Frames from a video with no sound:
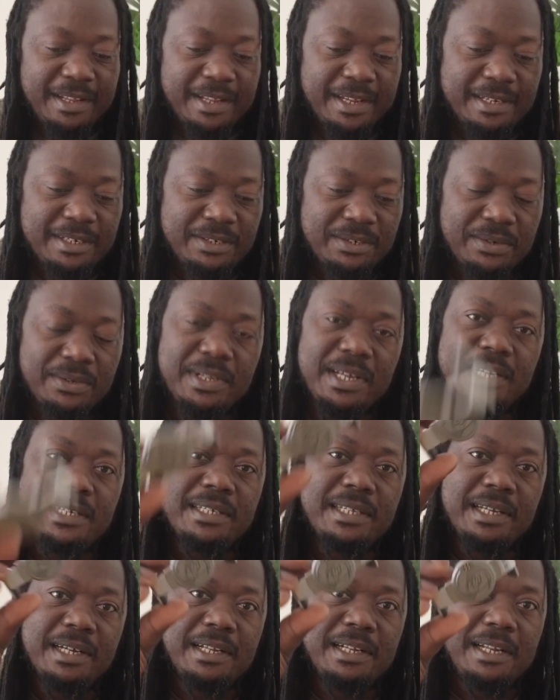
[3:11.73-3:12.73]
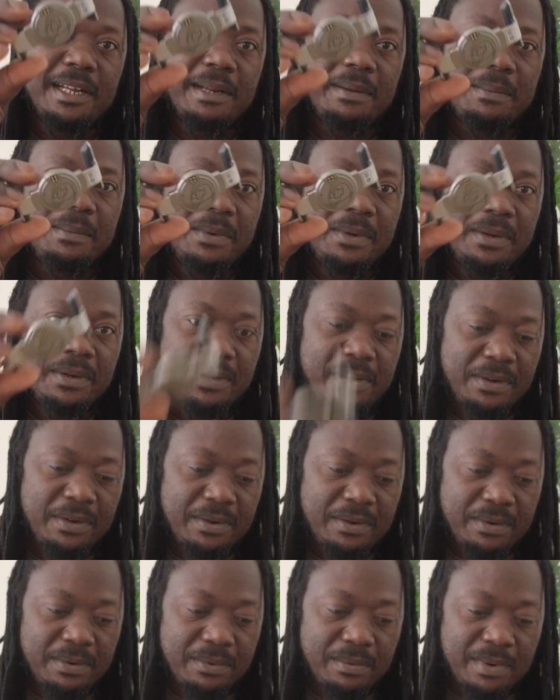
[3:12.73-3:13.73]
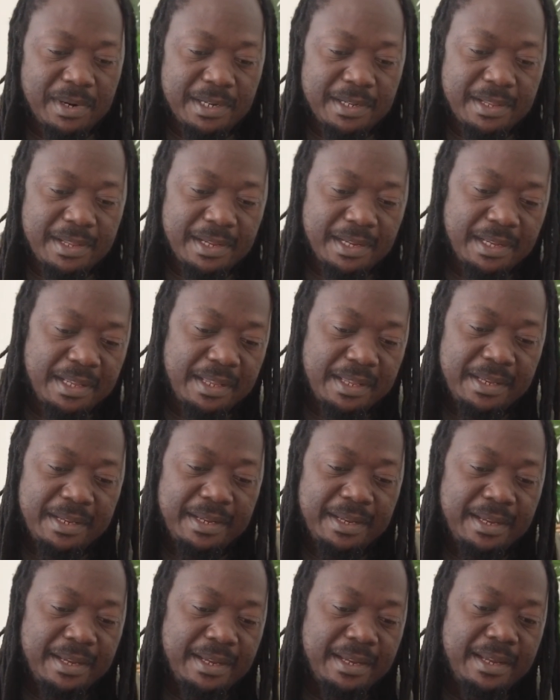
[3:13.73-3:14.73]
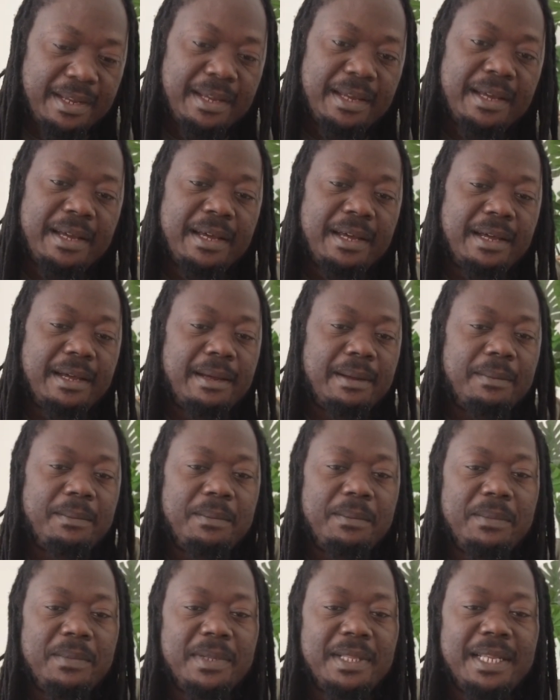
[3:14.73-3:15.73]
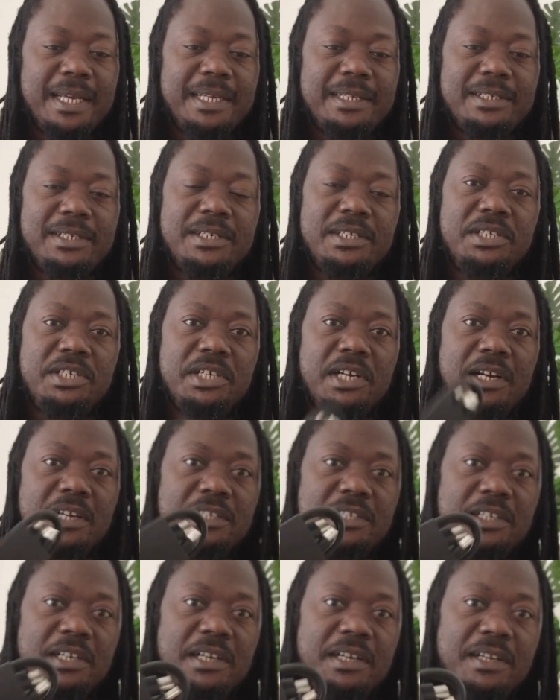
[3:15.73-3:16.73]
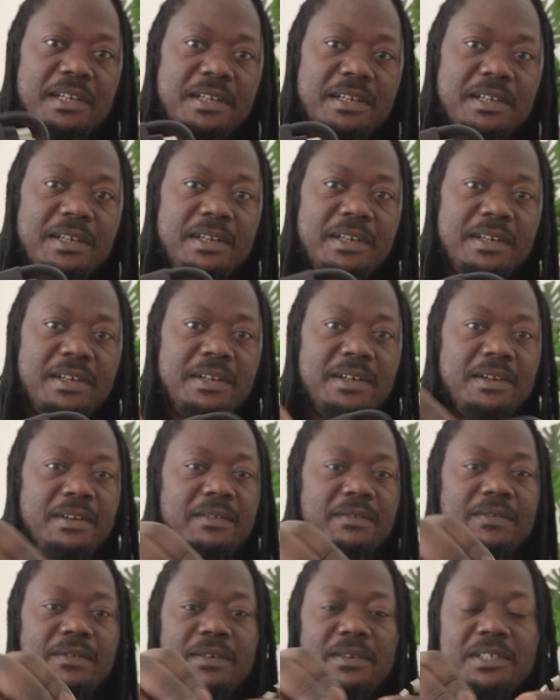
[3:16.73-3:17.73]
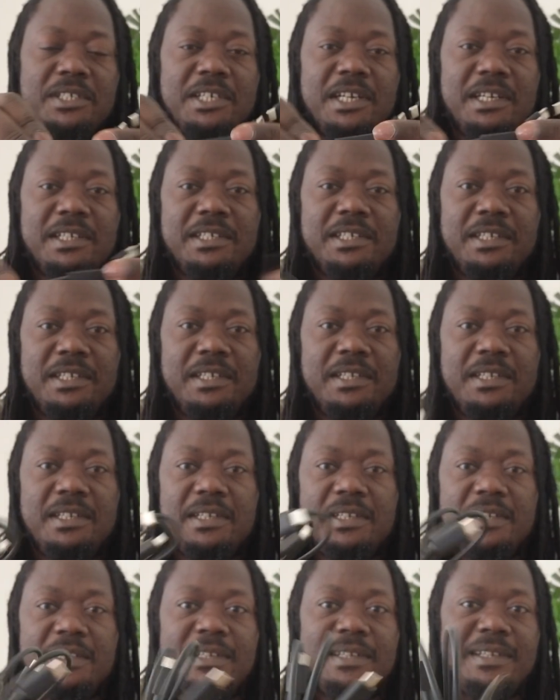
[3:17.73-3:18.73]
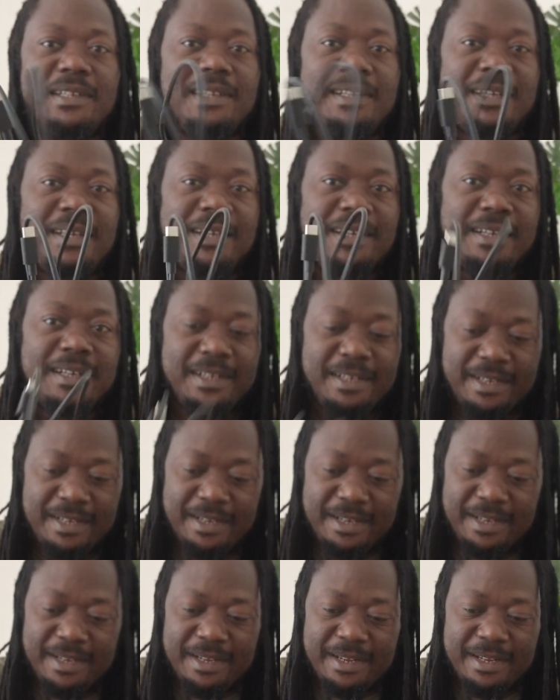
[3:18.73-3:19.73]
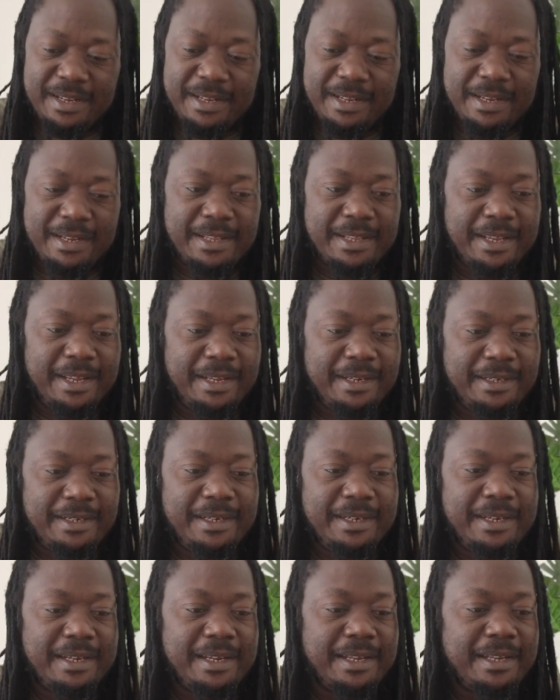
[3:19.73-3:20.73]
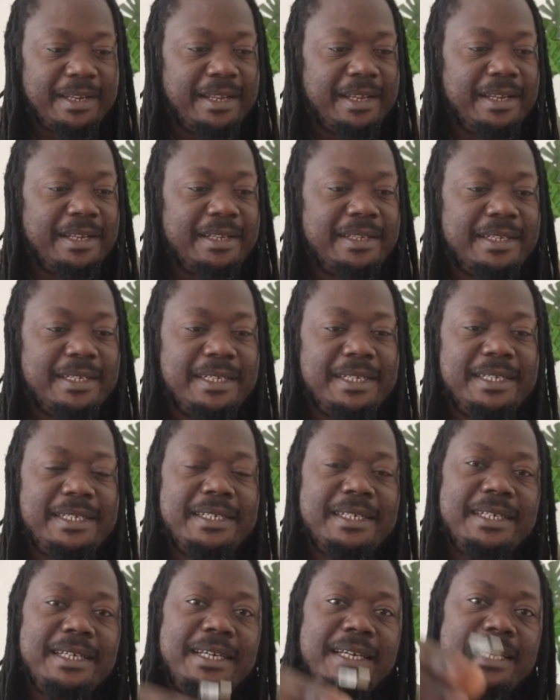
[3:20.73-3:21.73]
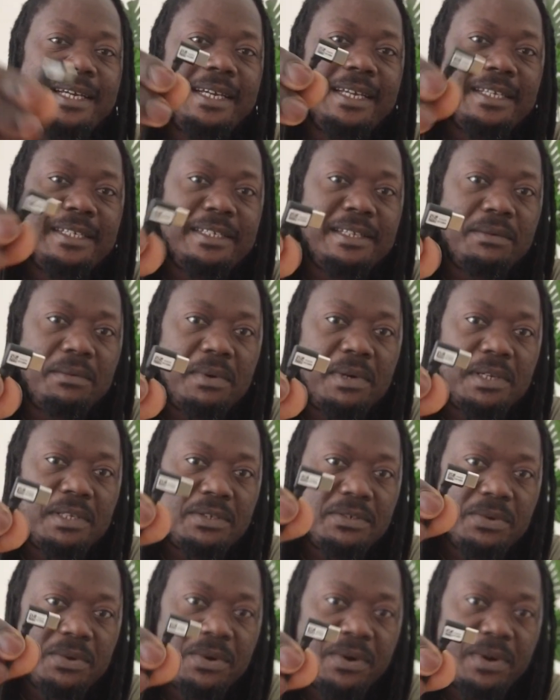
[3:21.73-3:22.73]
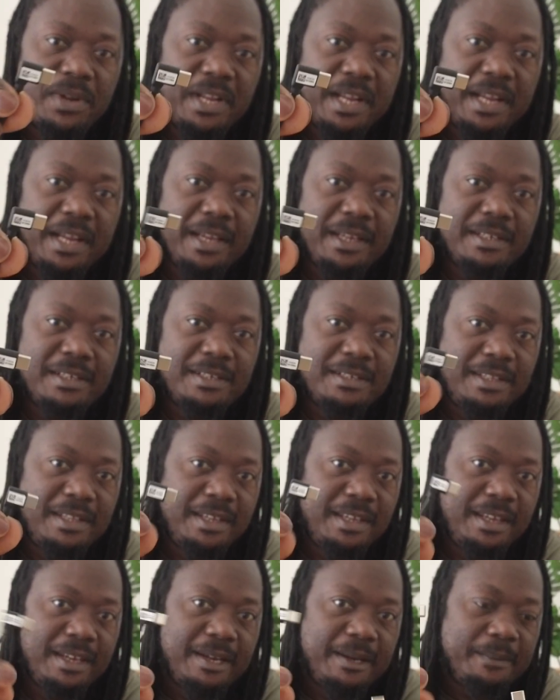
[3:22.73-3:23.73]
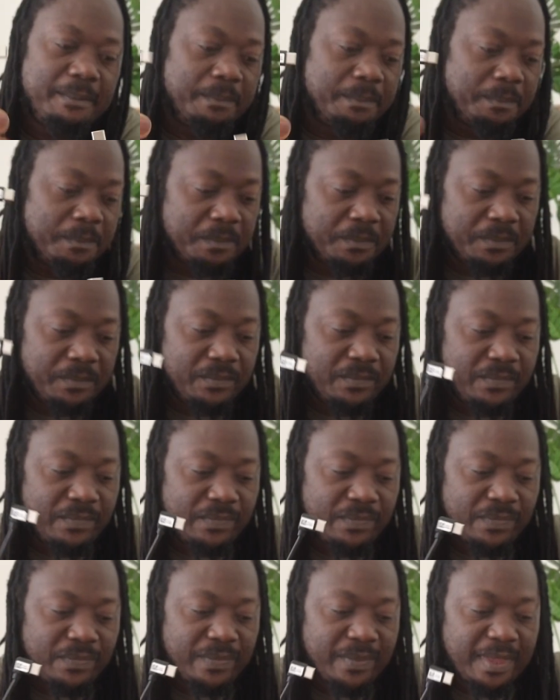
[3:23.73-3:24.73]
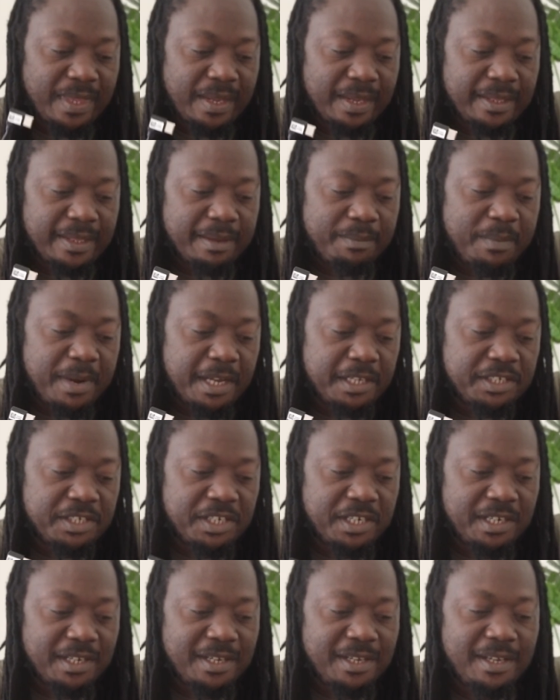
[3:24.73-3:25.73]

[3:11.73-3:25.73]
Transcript: That's the clamp. One thing. That's the charger for charging the thing, and then this is the one to connect the magic,